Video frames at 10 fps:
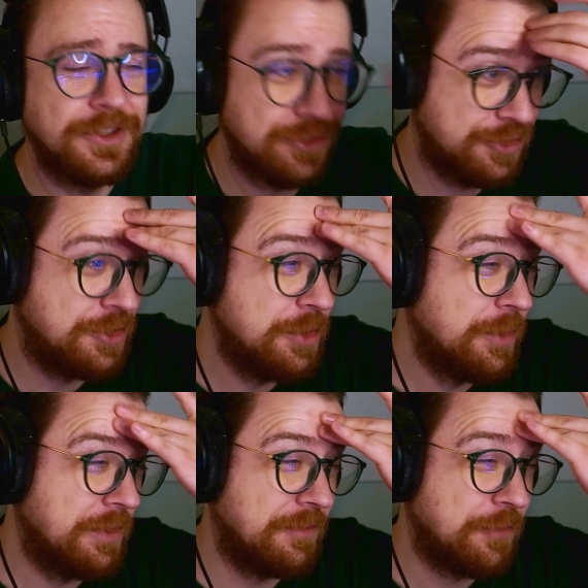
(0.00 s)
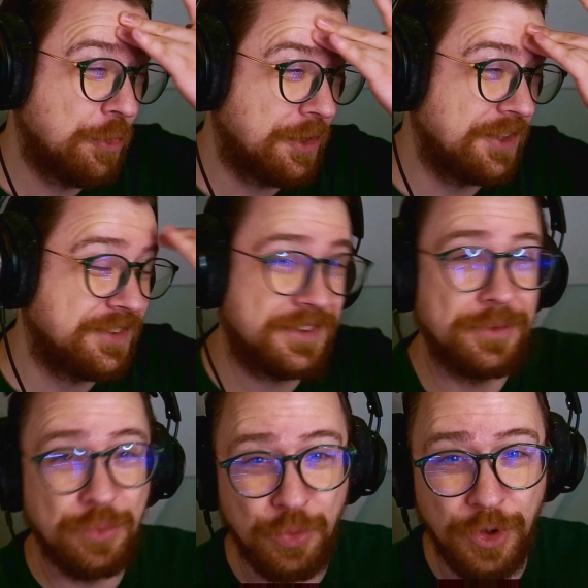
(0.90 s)
to the
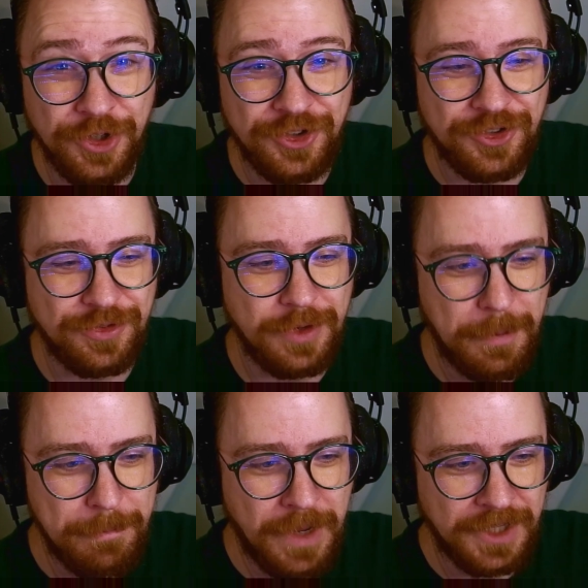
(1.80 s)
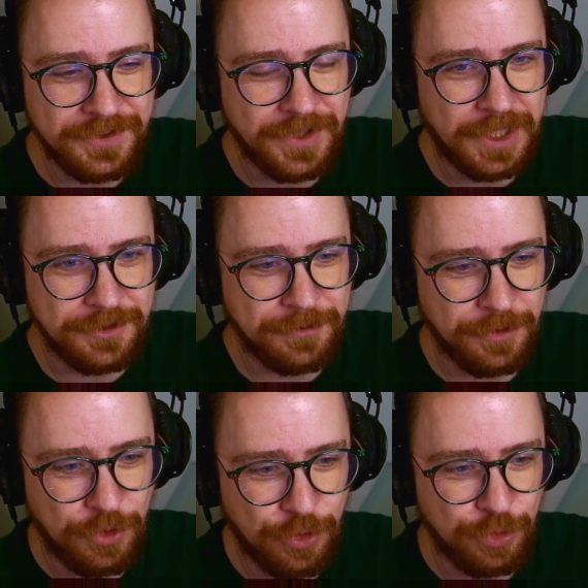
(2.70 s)
forest, which makes sense for
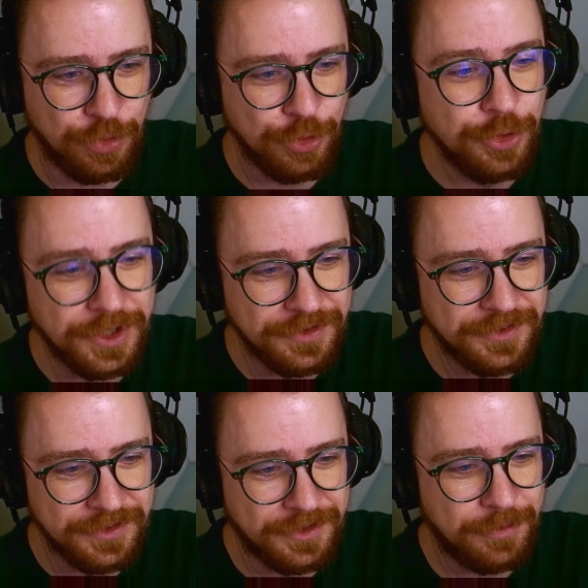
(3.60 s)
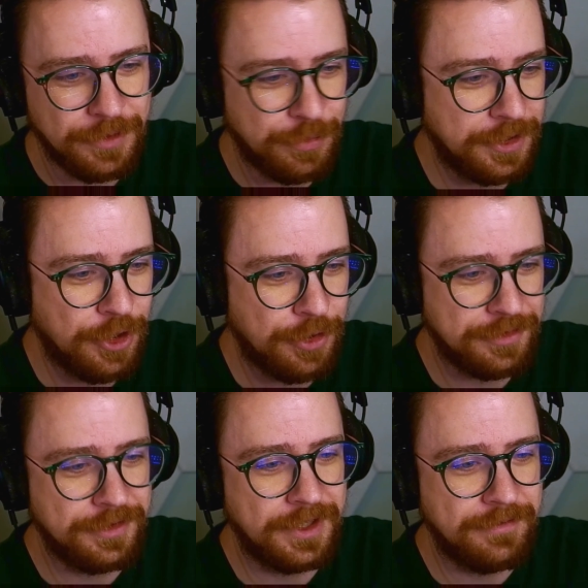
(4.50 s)
the whole routing system. Then we go
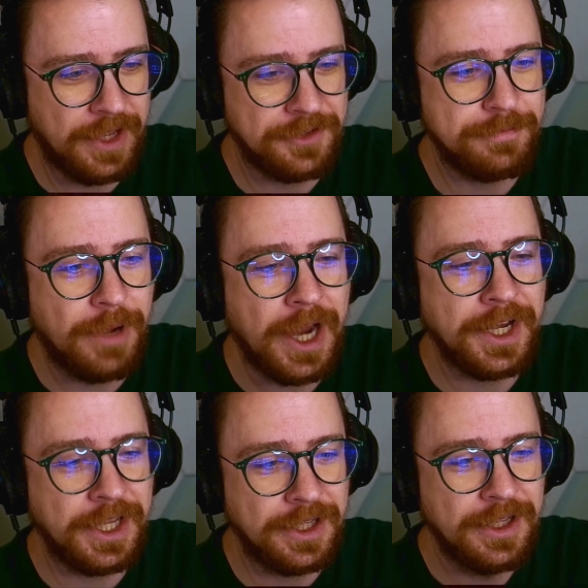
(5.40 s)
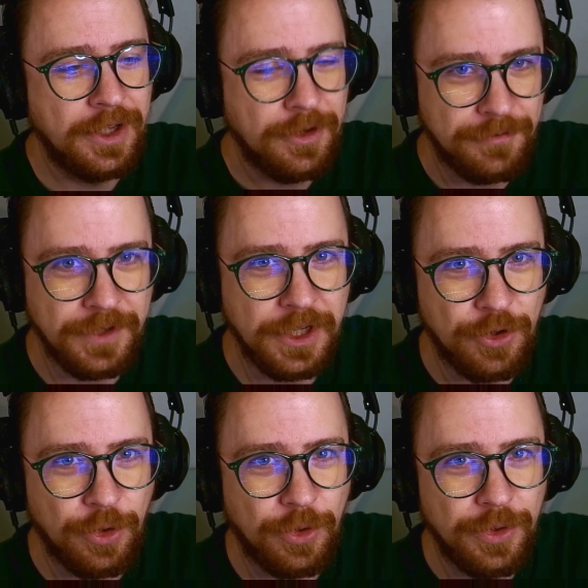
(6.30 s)
into the advanced mining
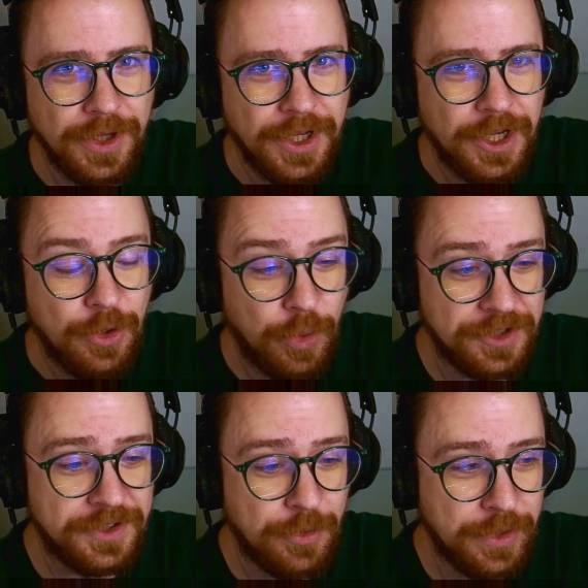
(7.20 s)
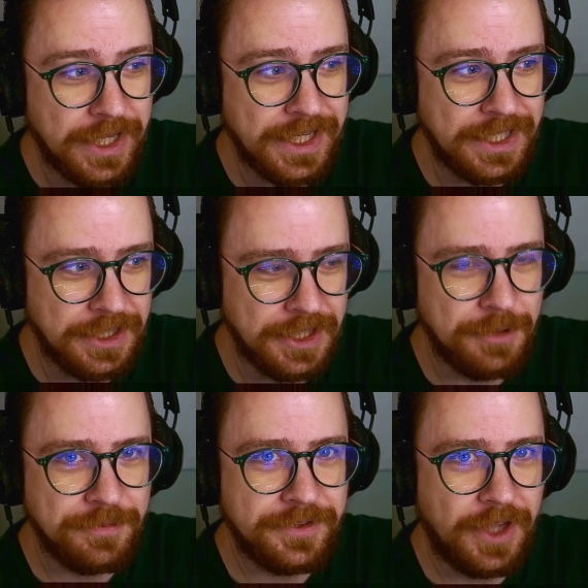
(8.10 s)
vehicle, which then we get a
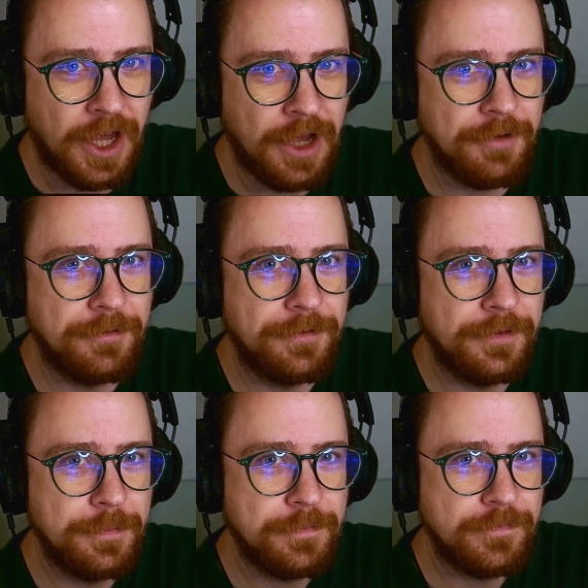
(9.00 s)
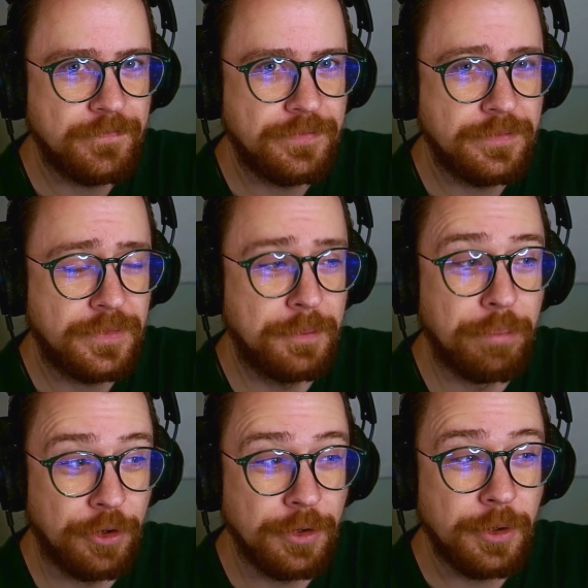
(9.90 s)
glimpse of the
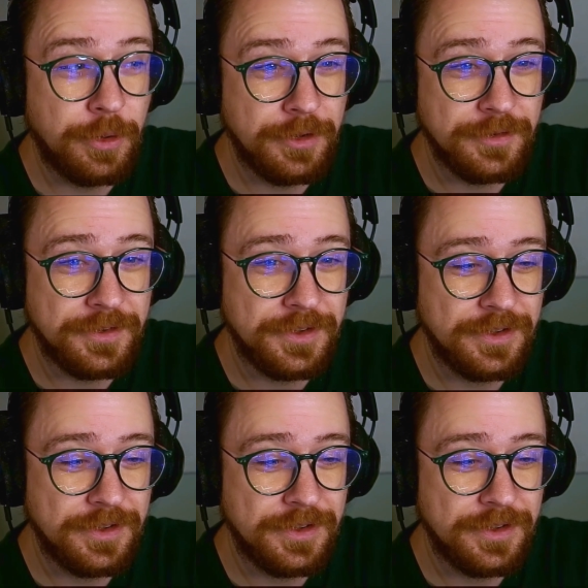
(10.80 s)
burrowers